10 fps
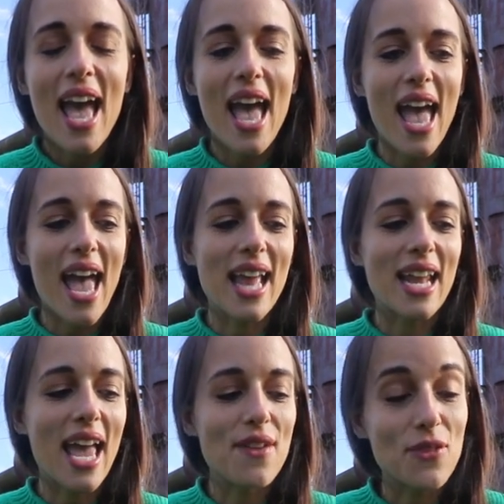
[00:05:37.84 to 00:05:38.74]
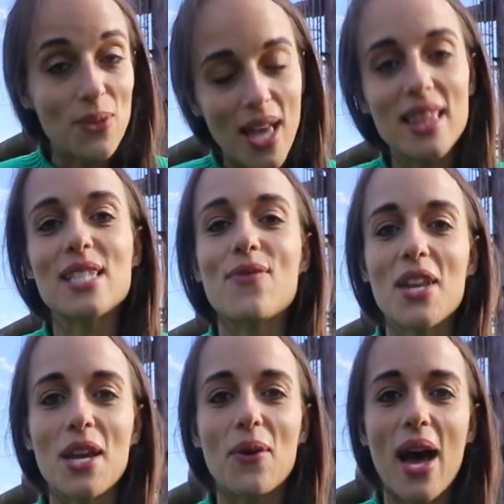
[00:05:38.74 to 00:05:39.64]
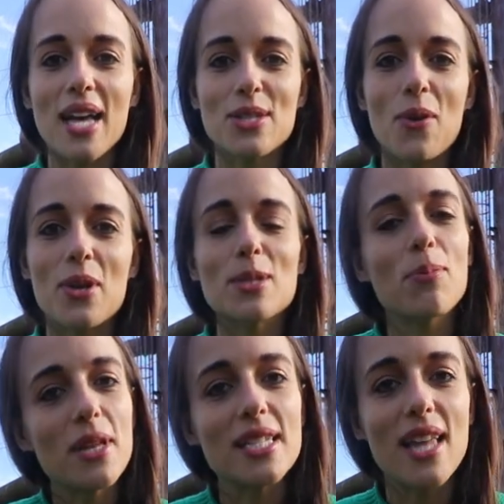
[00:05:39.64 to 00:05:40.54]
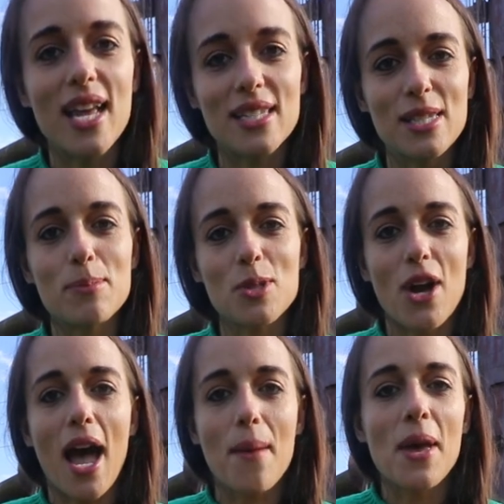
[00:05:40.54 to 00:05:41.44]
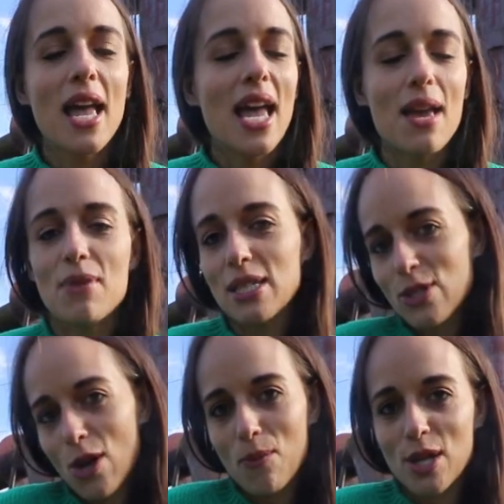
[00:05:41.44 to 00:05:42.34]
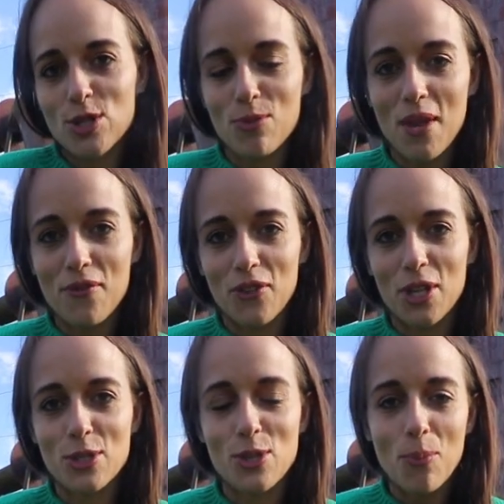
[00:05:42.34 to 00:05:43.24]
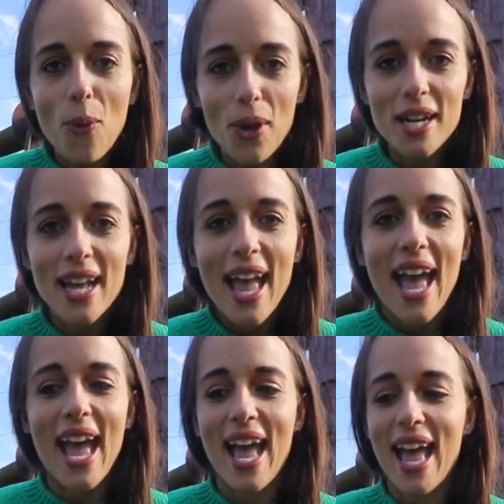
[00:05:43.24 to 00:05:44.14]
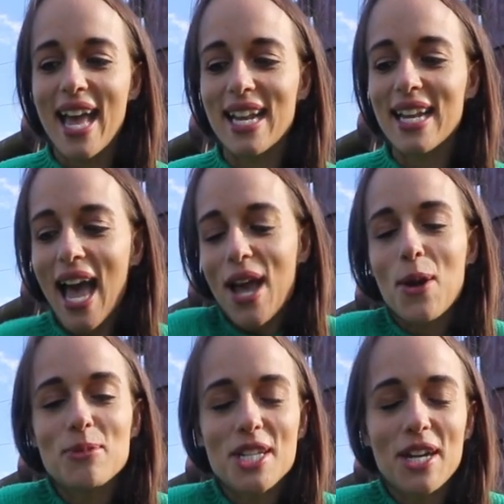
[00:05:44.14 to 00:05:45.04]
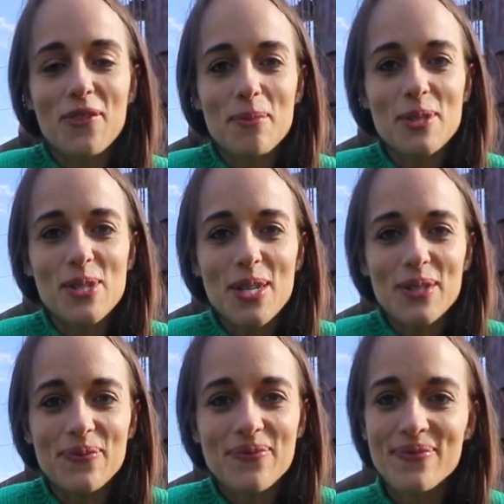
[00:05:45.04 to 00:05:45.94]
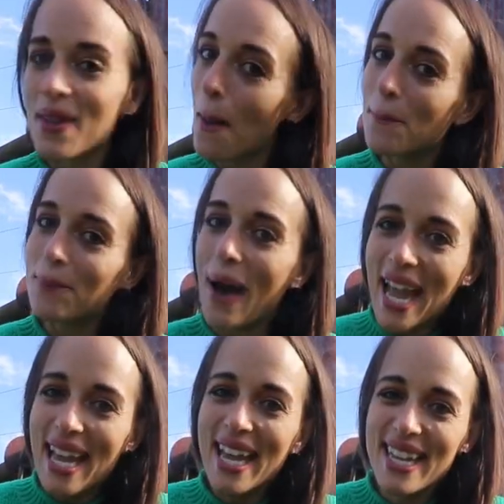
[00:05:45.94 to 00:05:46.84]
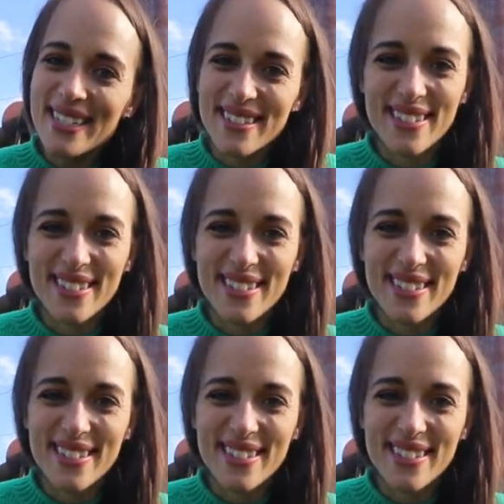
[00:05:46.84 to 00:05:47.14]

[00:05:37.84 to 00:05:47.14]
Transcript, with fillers: And if you like this video, as always, please like and subscribe. It means so much to me for your support, and I hope to hear from you soon. Bye.